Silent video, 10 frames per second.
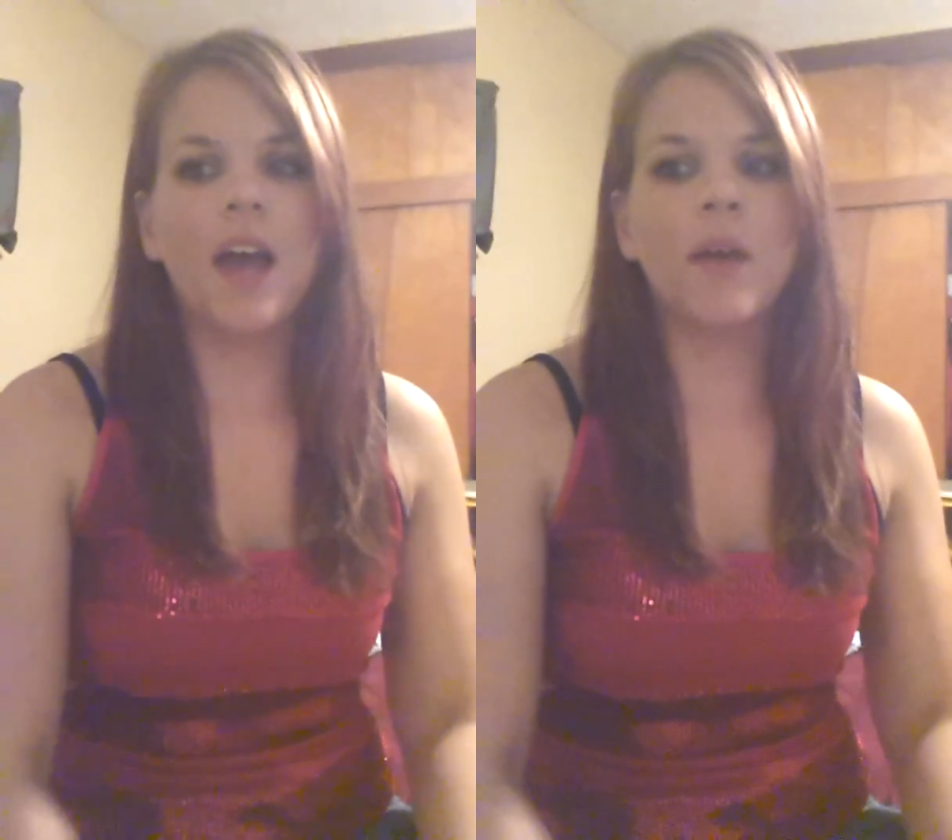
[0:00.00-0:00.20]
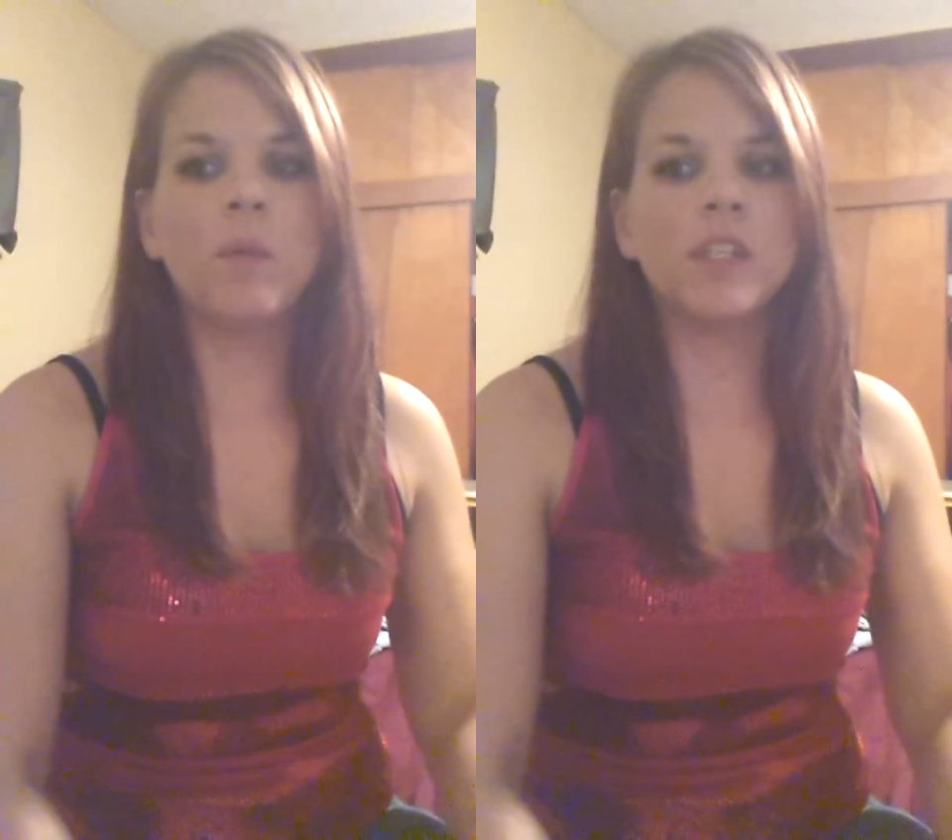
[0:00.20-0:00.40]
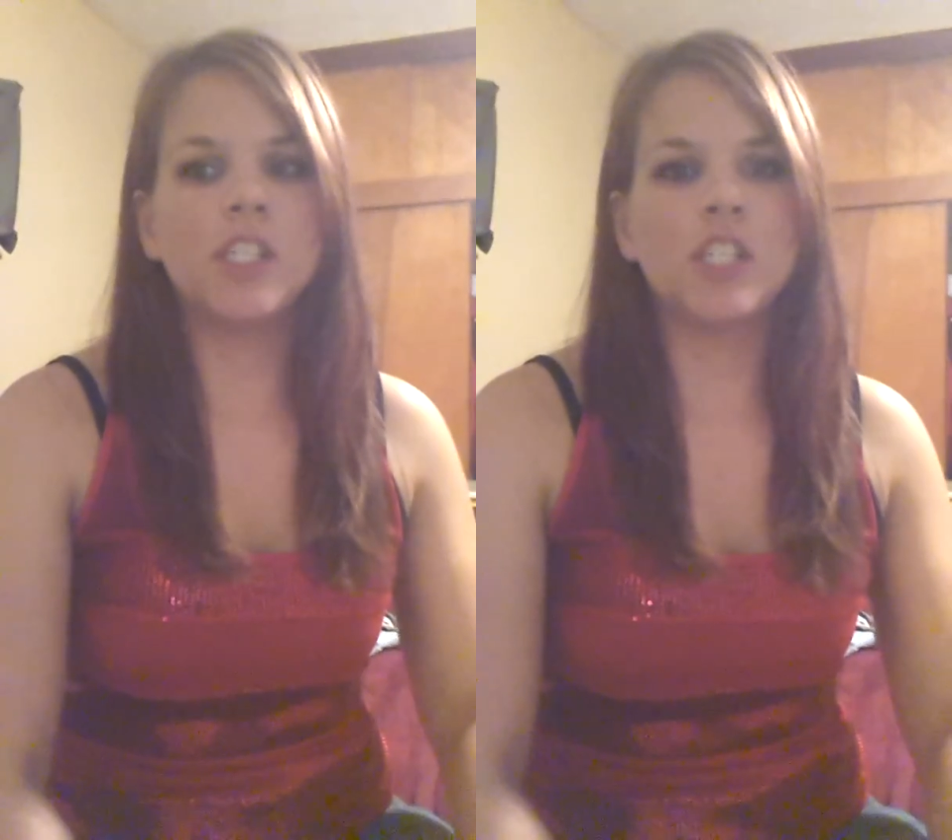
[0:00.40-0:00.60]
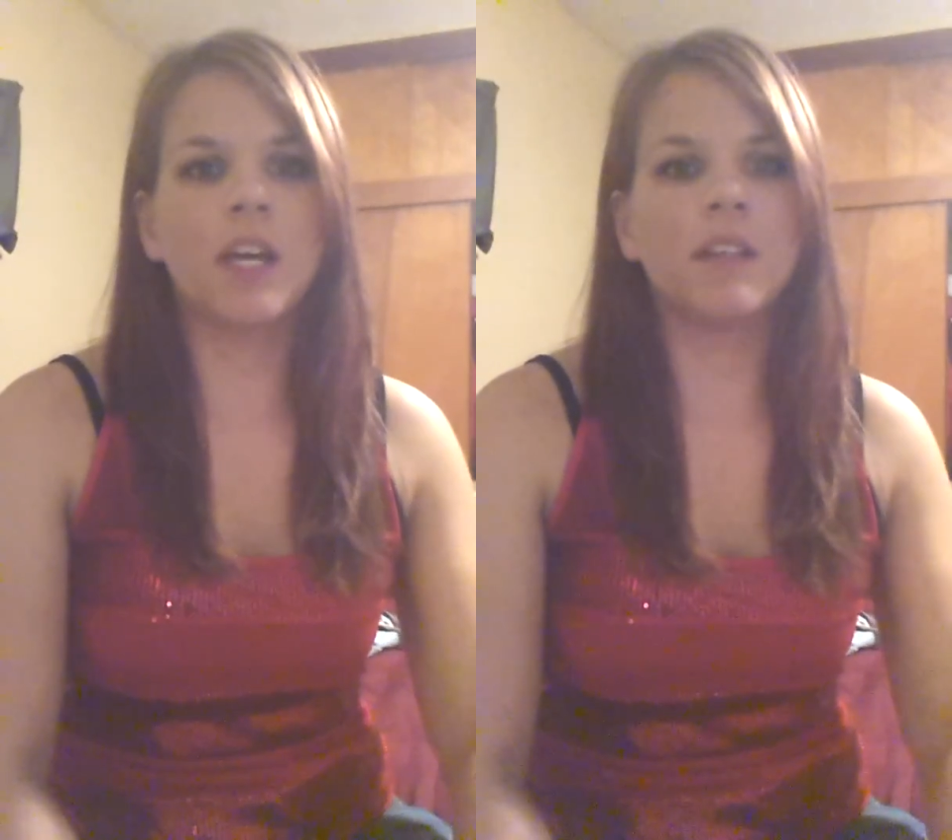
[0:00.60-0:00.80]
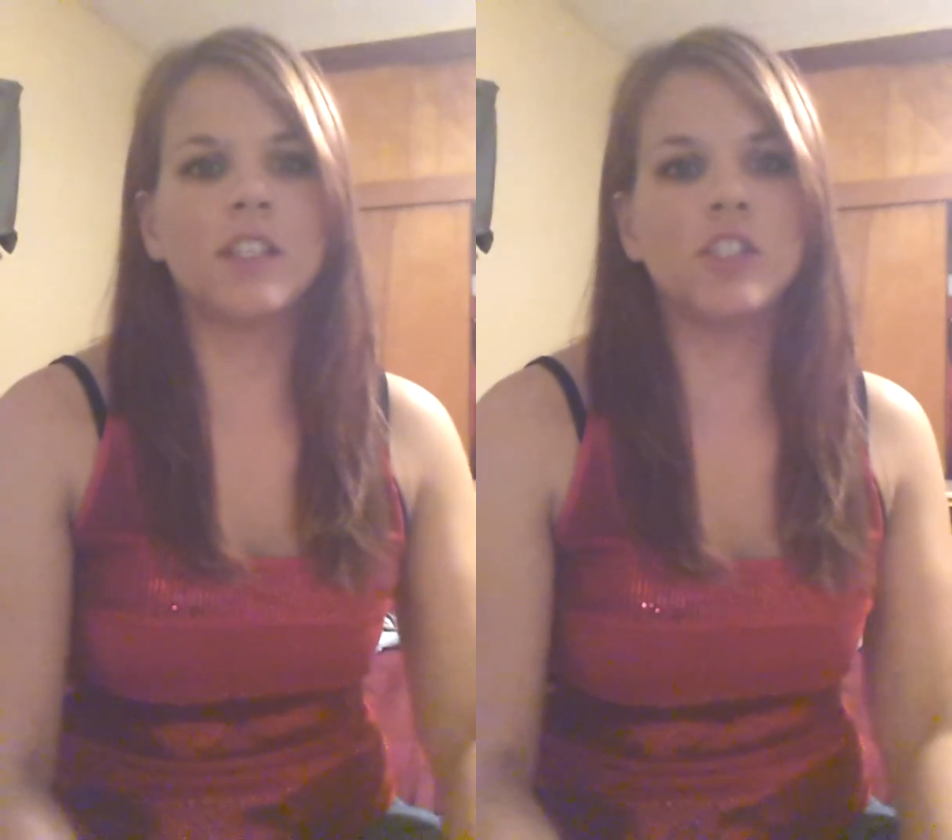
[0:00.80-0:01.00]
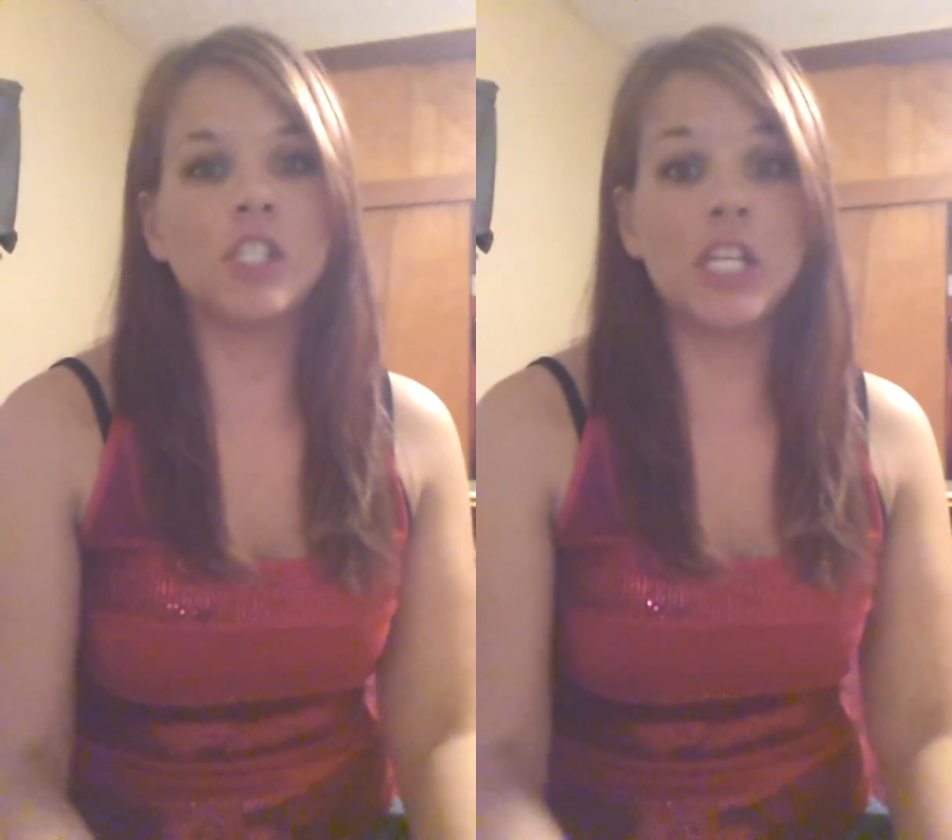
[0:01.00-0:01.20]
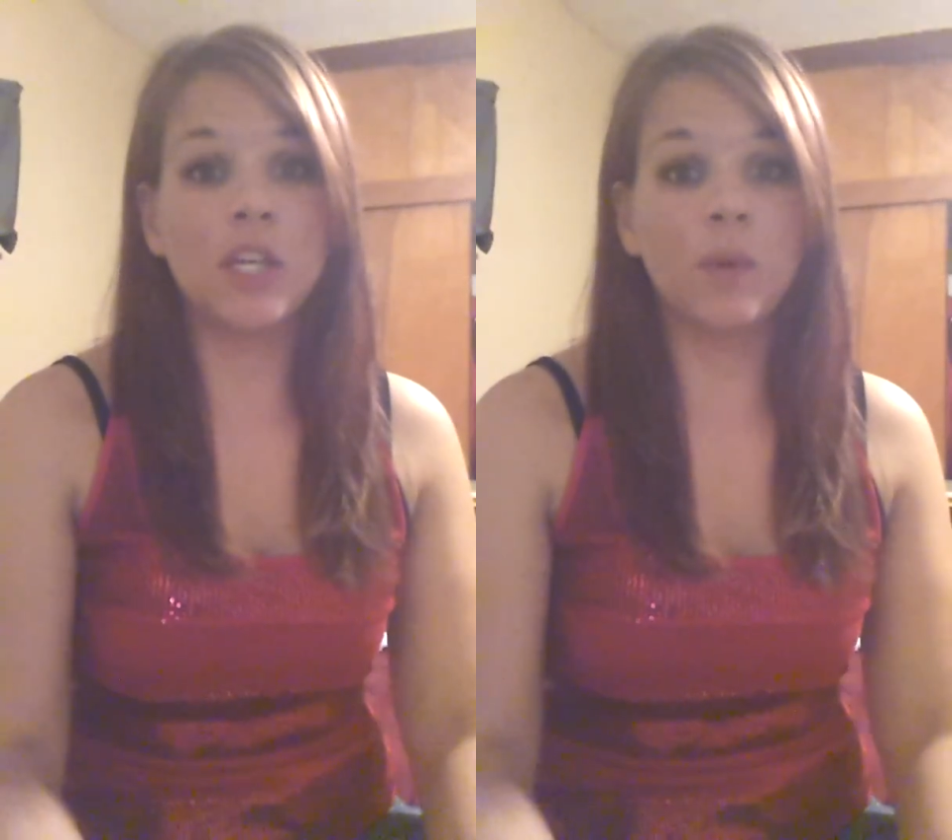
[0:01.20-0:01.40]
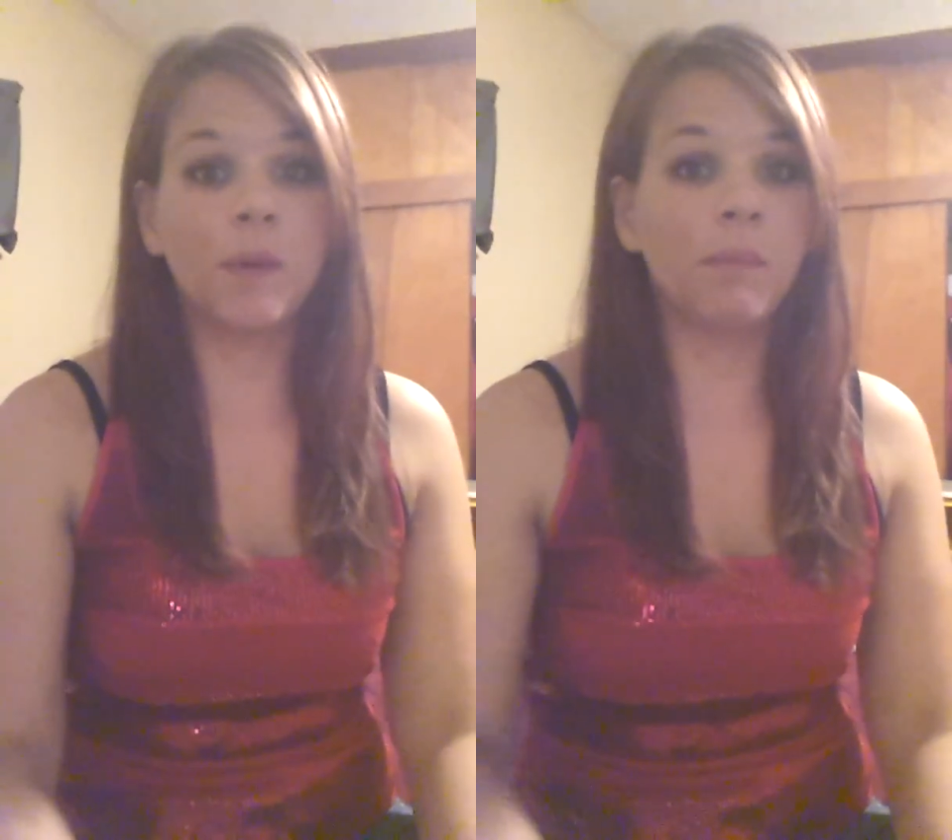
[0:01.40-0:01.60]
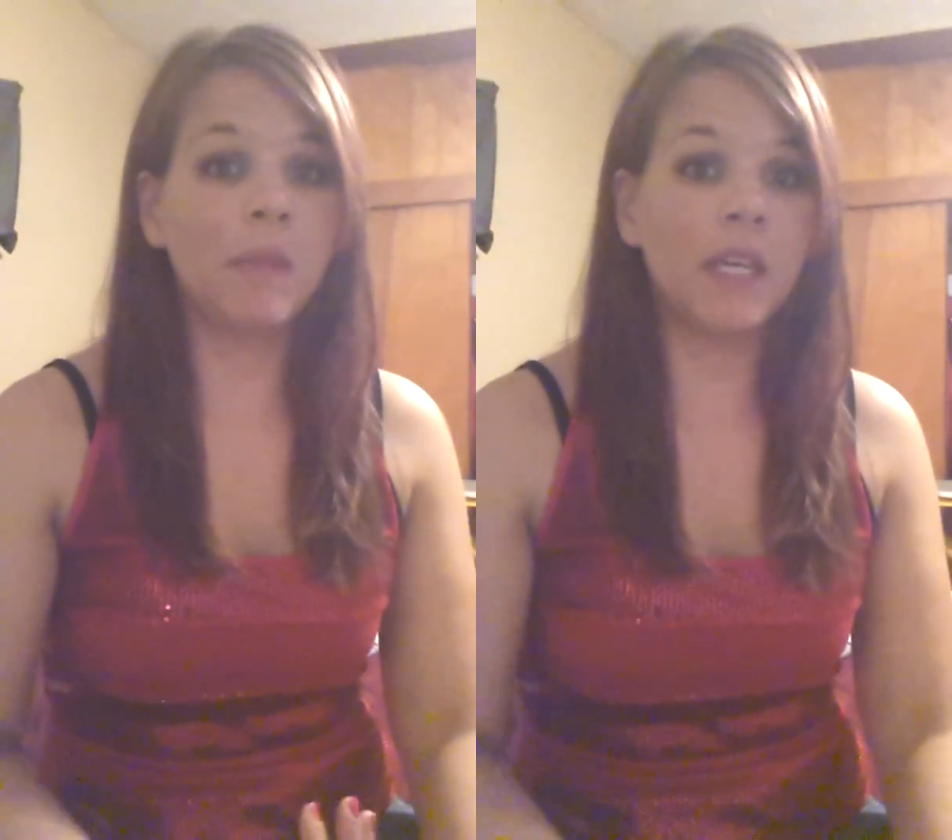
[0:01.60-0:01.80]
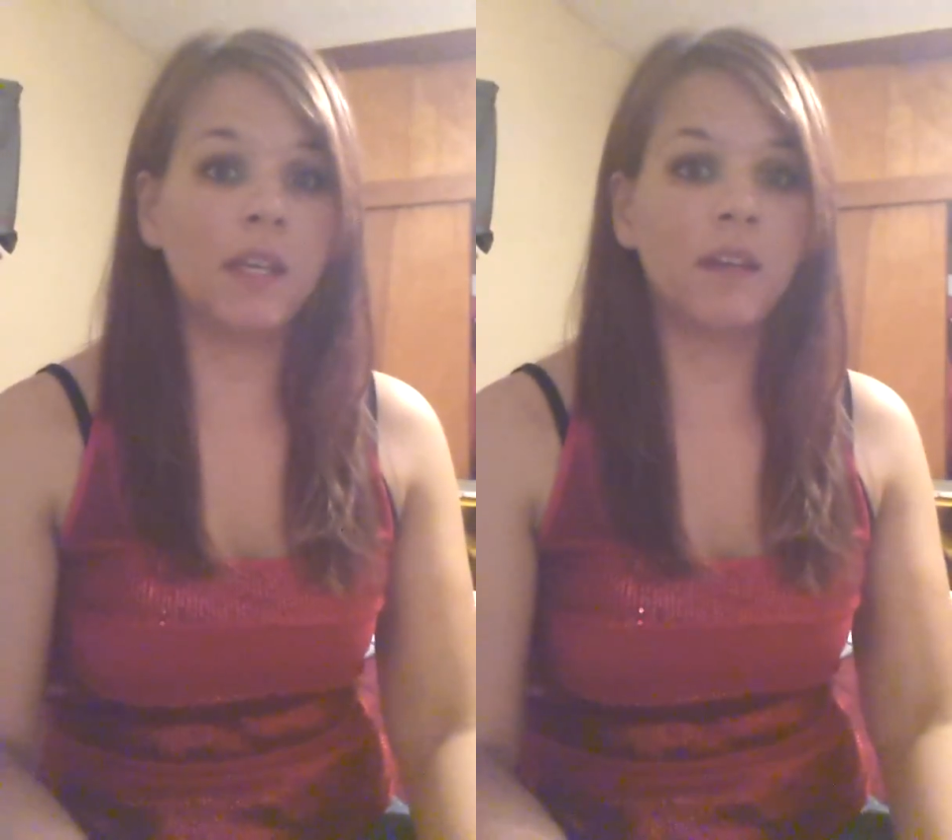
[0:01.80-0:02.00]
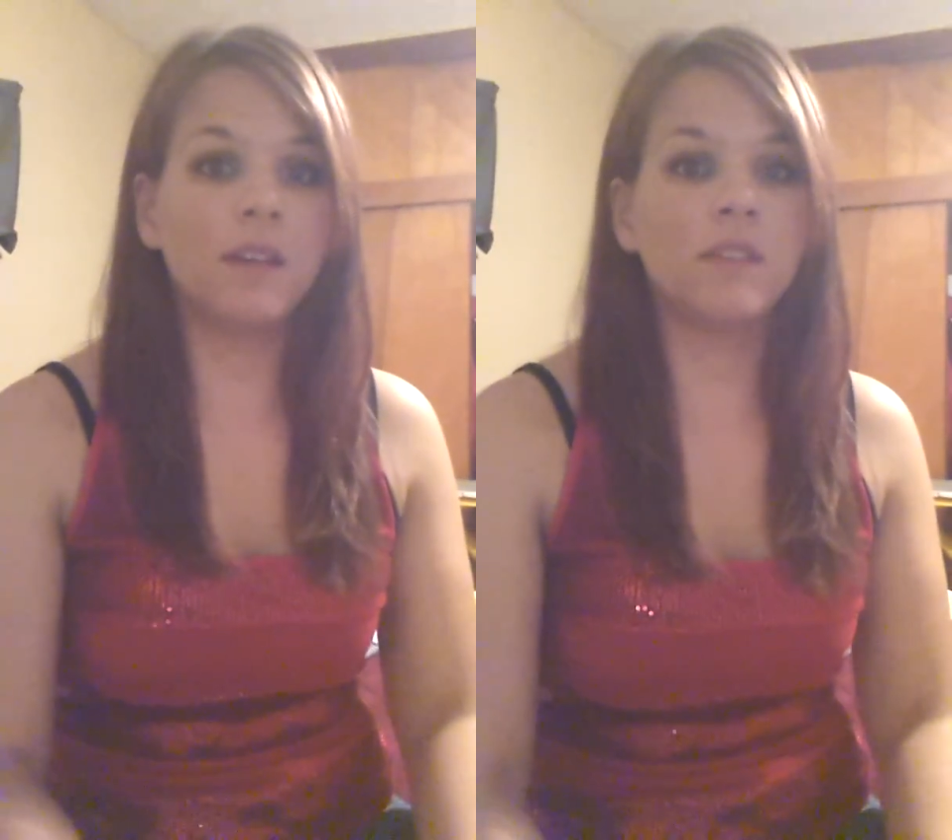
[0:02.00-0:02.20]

I want to challenge you and me